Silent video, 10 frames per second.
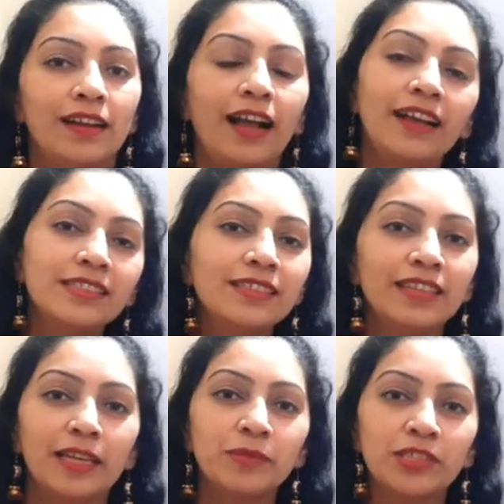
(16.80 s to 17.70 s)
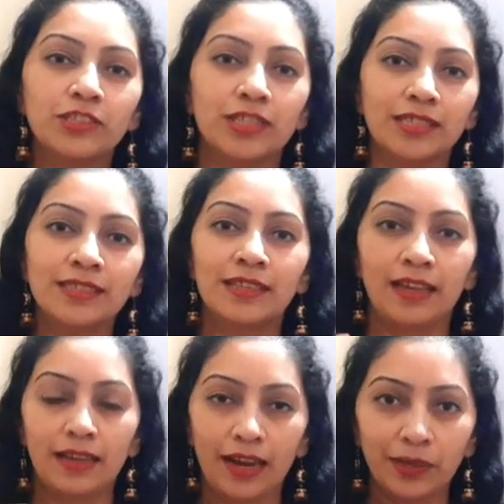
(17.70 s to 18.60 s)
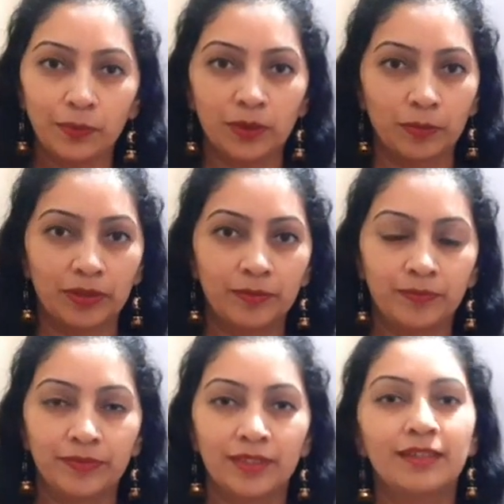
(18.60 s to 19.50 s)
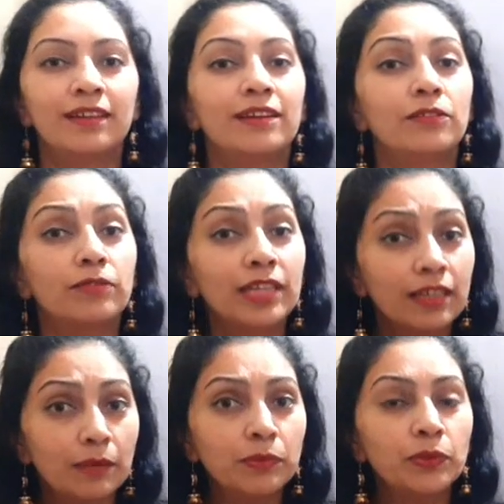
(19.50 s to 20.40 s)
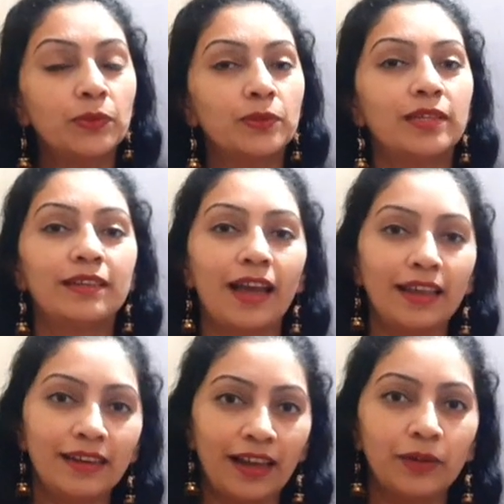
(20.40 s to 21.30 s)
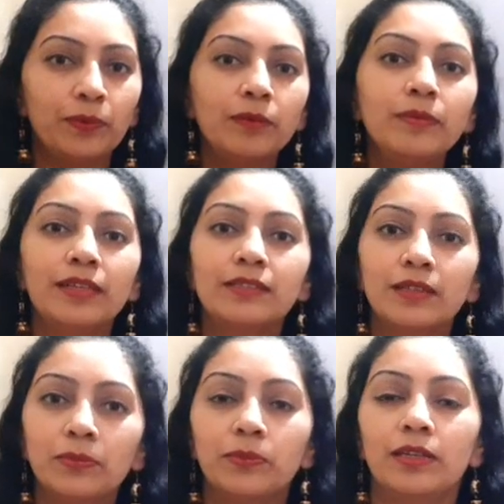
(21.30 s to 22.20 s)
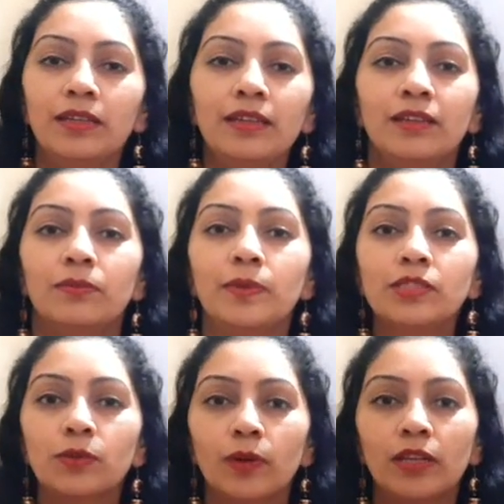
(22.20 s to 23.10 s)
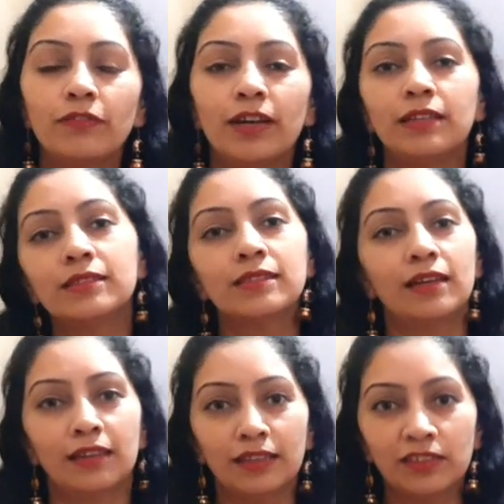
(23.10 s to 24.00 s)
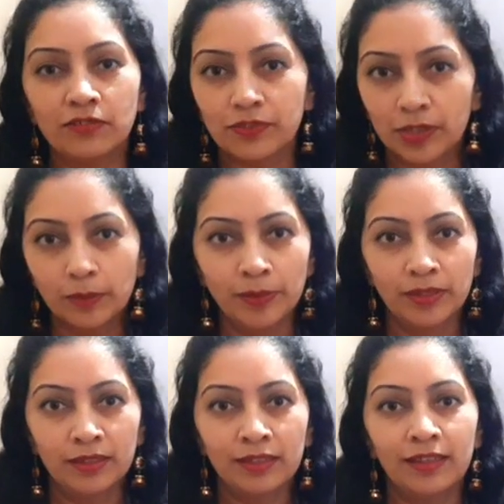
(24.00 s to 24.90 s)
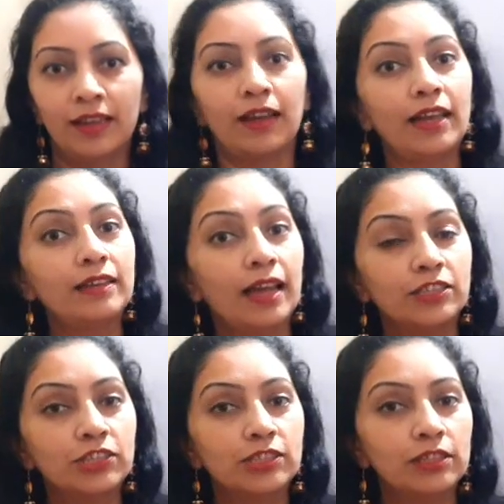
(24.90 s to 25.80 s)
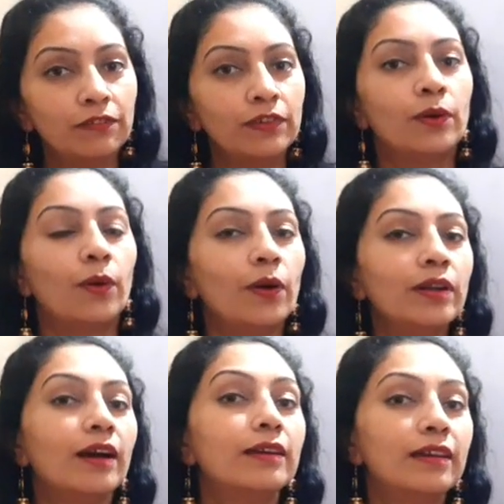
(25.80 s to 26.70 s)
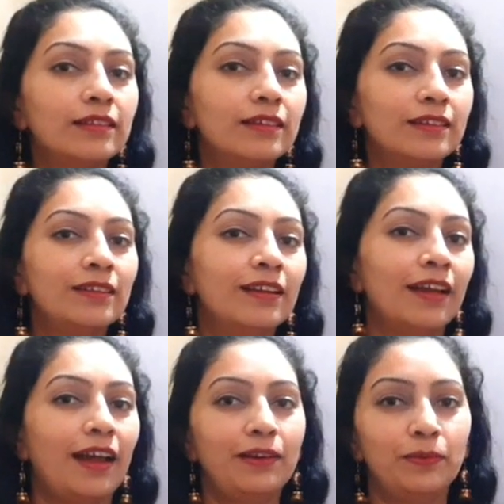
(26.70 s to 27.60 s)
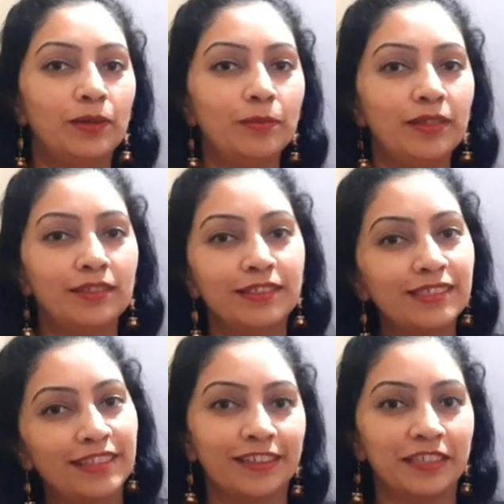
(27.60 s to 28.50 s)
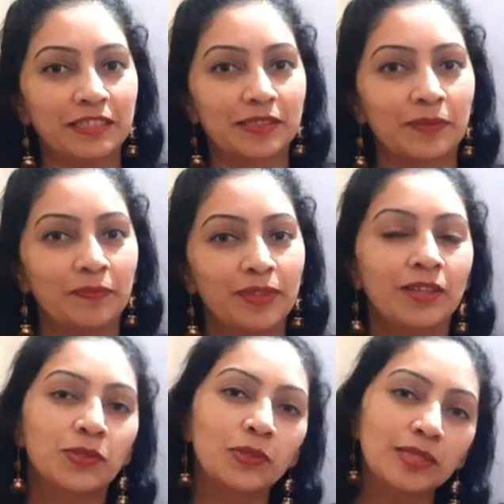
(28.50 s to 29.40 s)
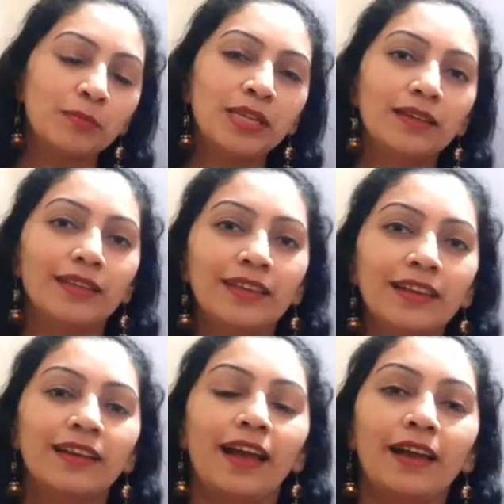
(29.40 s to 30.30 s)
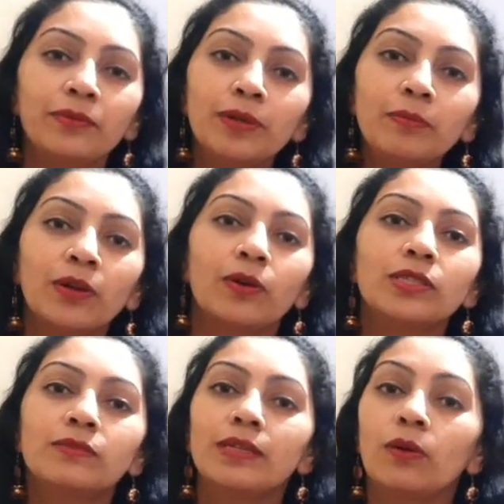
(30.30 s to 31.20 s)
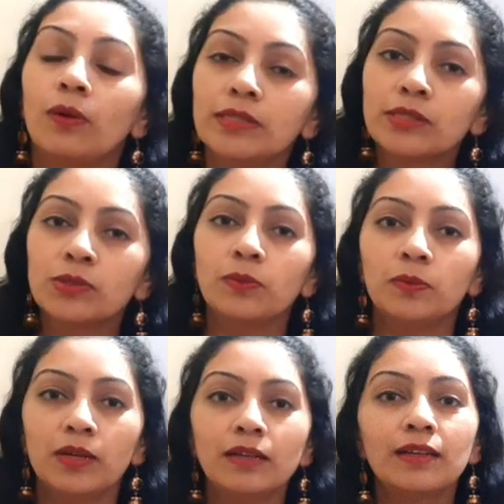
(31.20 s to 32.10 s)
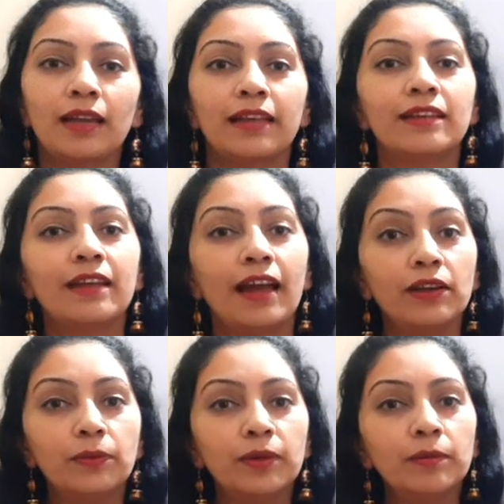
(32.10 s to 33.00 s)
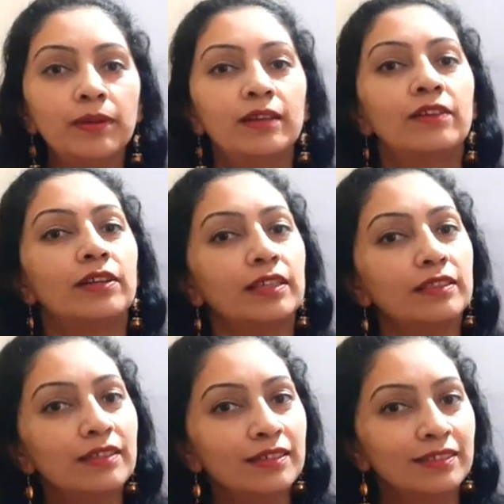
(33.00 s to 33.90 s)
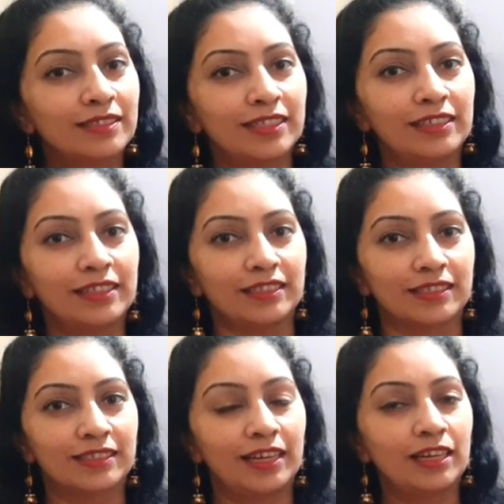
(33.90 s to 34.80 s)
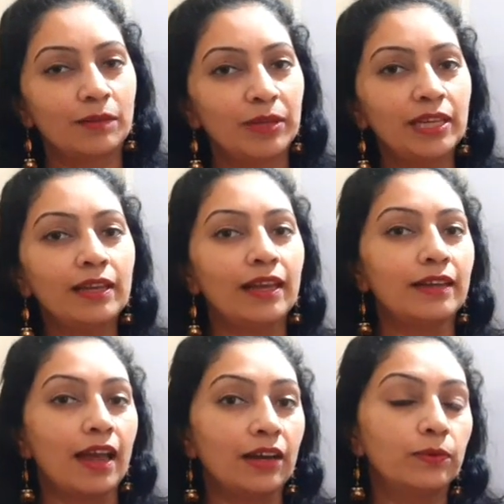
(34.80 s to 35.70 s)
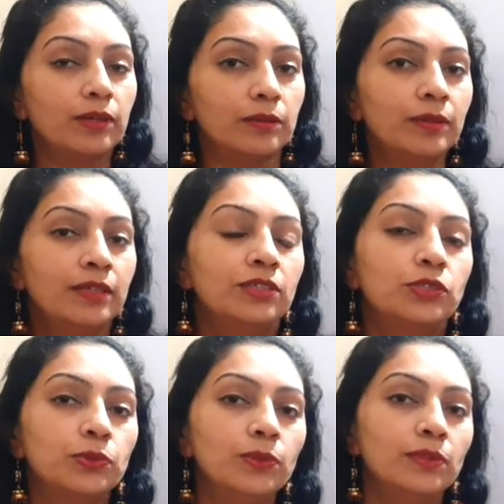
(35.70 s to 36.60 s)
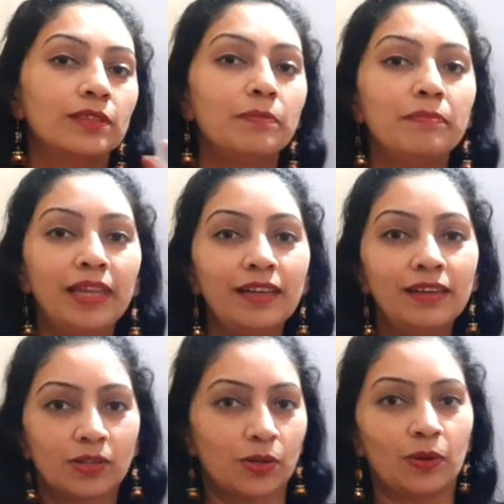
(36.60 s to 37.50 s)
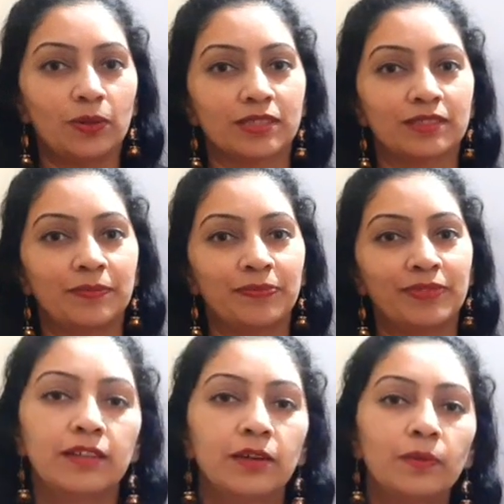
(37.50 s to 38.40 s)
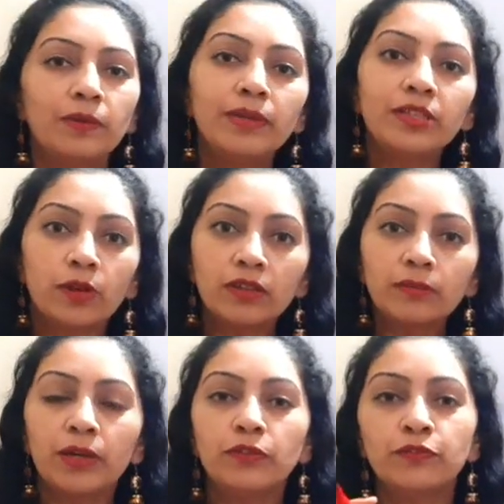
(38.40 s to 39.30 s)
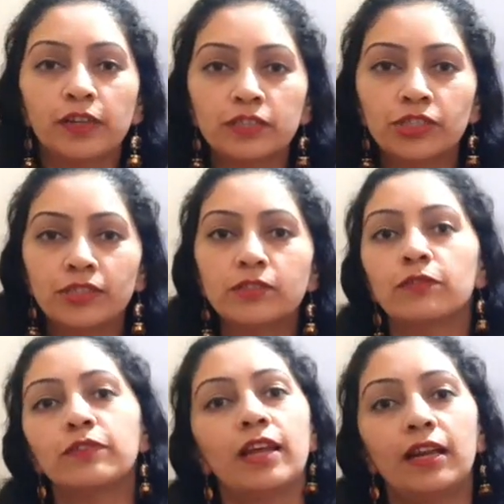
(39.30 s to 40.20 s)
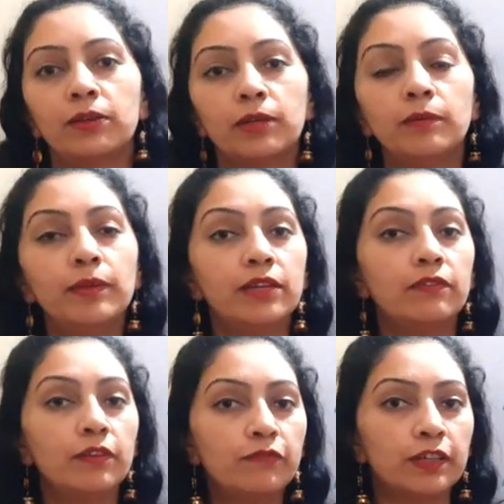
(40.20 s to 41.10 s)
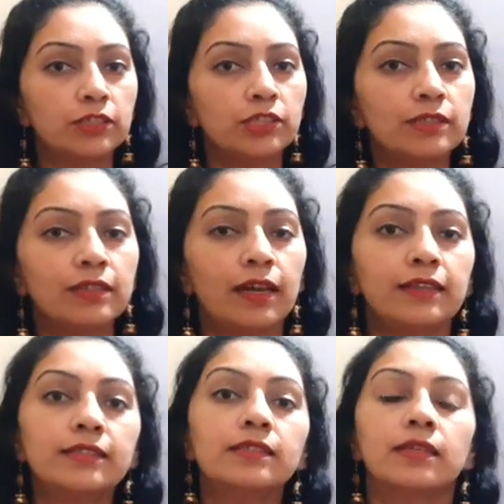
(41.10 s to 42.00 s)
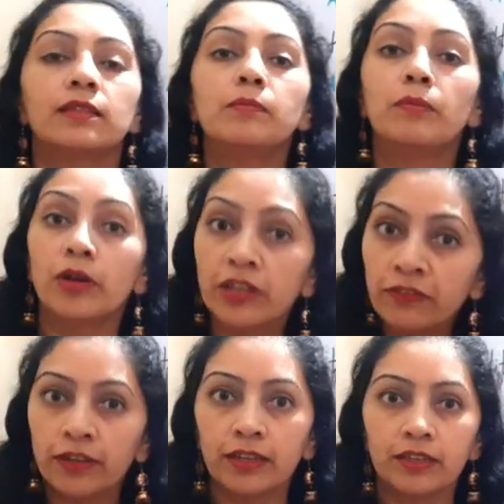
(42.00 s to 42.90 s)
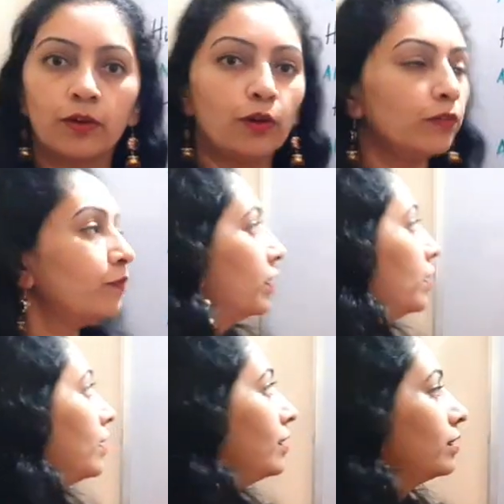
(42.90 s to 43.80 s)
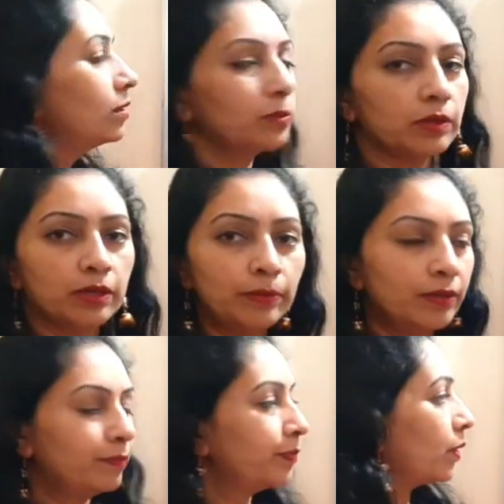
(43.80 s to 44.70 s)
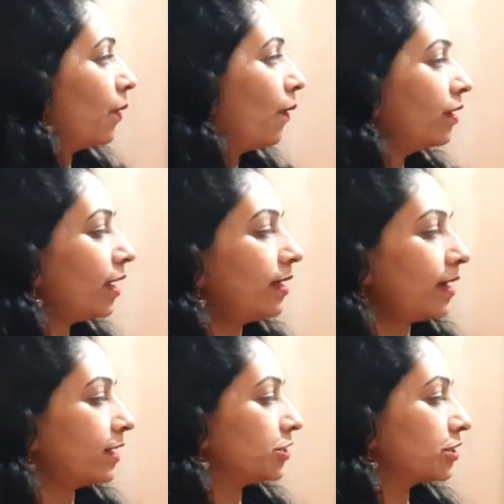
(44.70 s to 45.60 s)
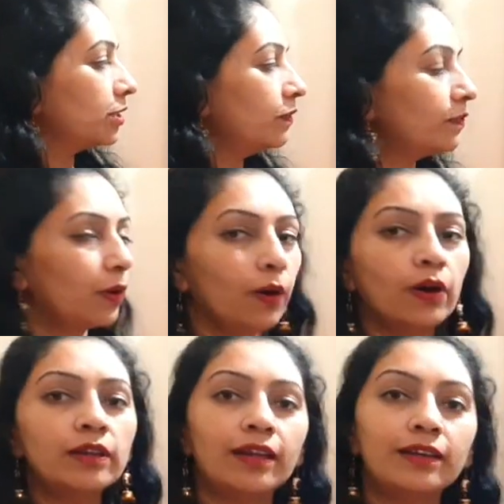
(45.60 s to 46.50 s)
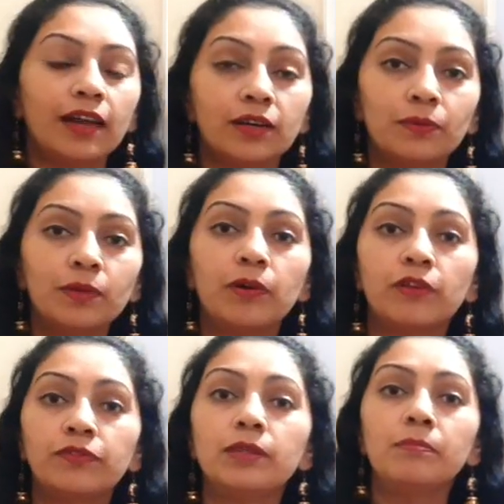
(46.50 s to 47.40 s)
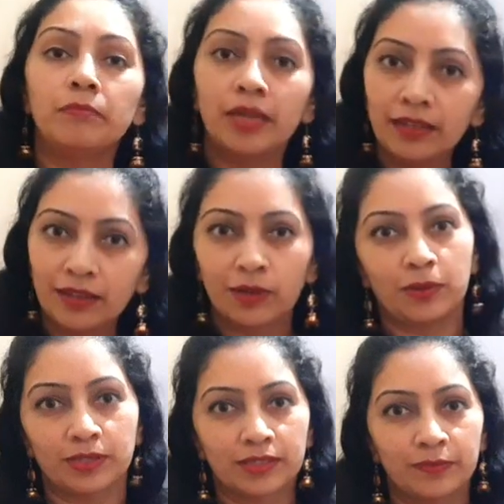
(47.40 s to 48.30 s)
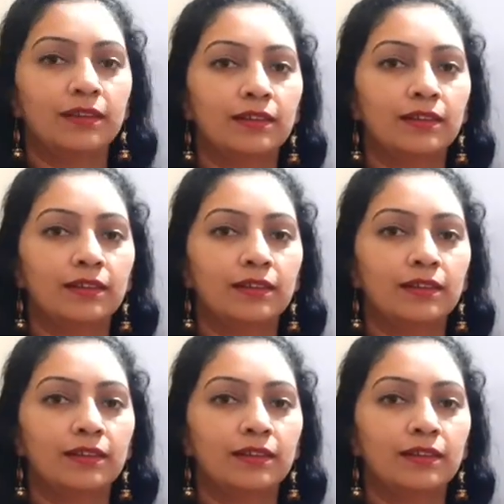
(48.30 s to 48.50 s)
As the name suggests, adverb. We come to know that an adverb is a word which qualifies another verb, an adjective or another adverb in the sentence. So similarly, adverb clause will also work like an adverb in the sentence. It will be an adverb to the main clause. When we talk about functions of an adverb, it will function as the modifier of either a verb or an adjective or an adverb of the main clause.